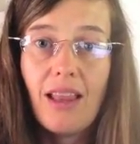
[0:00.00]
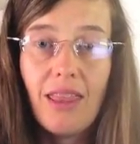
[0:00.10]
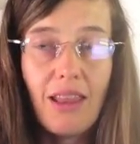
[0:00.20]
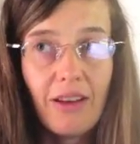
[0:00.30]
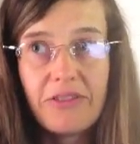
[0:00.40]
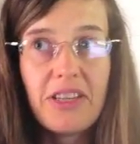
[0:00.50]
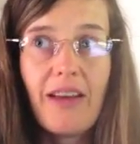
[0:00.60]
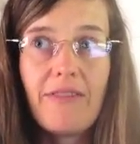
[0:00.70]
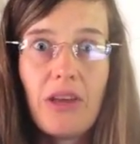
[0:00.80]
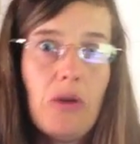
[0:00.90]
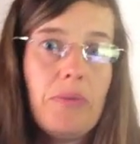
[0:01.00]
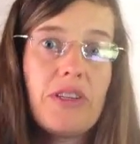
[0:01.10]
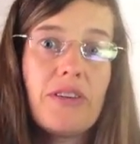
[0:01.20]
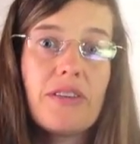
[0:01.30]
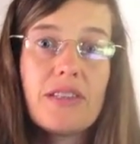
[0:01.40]
love to have that
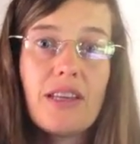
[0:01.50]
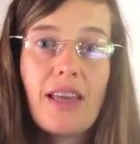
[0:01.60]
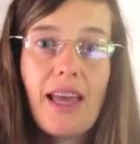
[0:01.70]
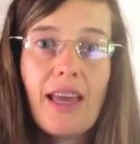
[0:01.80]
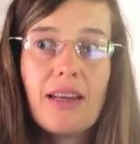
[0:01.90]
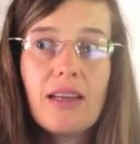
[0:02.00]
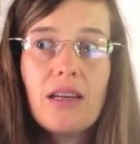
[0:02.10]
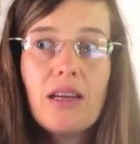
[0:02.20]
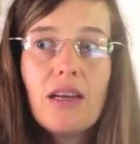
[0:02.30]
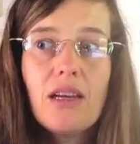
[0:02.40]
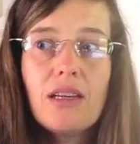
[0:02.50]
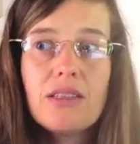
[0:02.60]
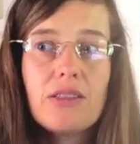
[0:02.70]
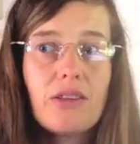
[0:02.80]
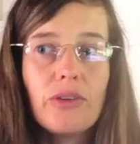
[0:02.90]
opportunity again,
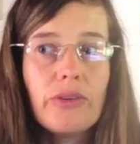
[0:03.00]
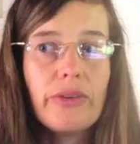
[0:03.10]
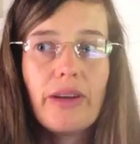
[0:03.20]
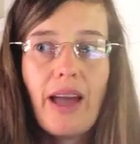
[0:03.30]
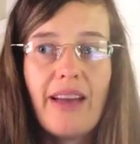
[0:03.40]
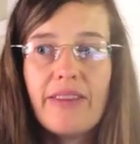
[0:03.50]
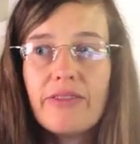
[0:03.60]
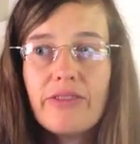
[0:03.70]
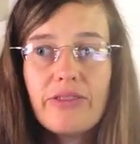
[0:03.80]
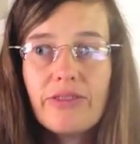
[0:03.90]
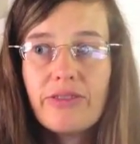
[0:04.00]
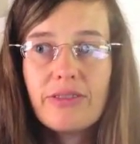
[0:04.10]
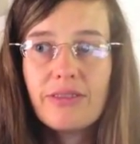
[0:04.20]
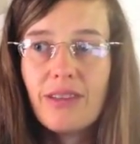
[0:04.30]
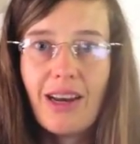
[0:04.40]
to have
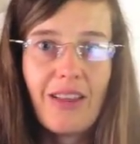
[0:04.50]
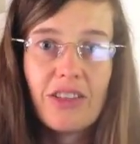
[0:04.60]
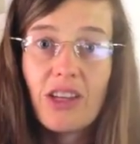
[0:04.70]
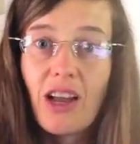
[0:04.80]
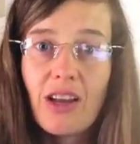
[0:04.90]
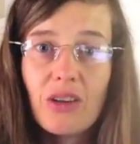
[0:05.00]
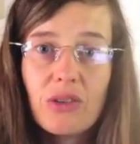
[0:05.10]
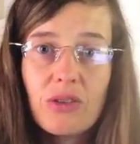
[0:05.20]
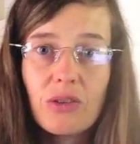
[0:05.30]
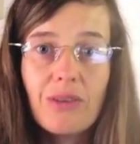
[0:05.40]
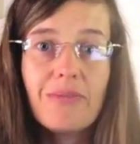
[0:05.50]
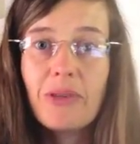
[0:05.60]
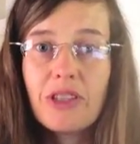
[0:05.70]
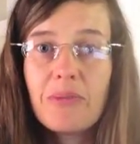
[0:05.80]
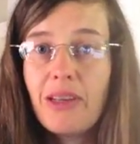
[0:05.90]
another child or
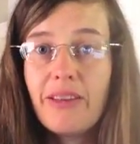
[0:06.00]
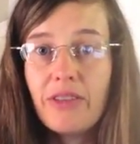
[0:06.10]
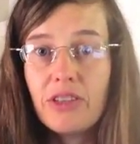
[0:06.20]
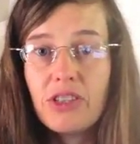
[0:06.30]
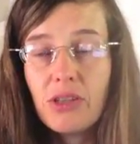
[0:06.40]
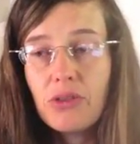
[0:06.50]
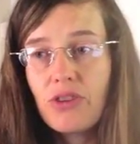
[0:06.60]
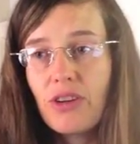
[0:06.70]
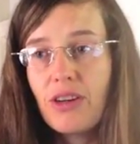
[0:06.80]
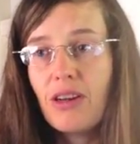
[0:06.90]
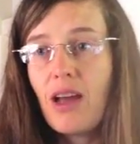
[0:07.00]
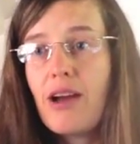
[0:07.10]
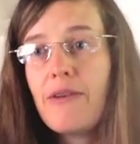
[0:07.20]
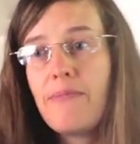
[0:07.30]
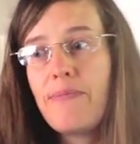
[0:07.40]
possibly even children.
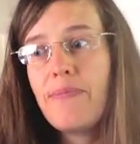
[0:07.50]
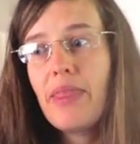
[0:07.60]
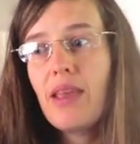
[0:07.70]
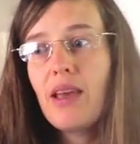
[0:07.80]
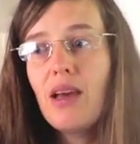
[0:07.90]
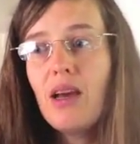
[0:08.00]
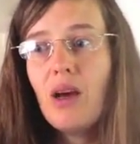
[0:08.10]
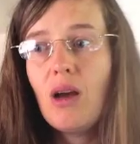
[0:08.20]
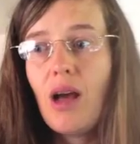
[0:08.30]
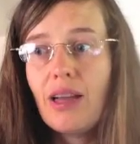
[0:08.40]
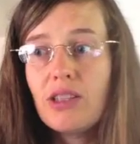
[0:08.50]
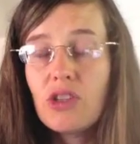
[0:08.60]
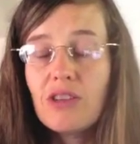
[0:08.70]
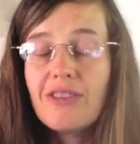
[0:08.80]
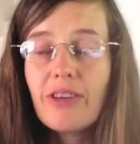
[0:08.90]
I
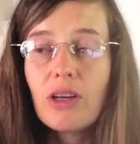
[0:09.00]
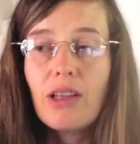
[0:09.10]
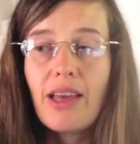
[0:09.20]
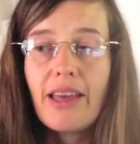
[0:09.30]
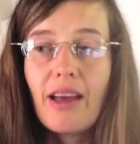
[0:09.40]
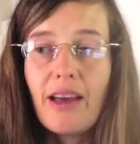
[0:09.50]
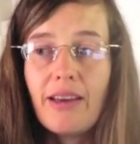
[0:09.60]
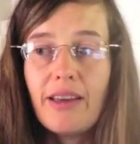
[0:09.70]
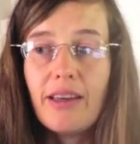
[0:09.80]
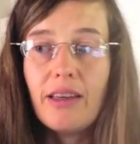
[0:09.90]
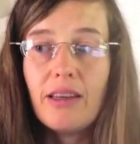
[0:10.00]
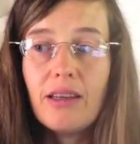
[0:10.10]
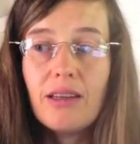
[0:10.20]
do feel like I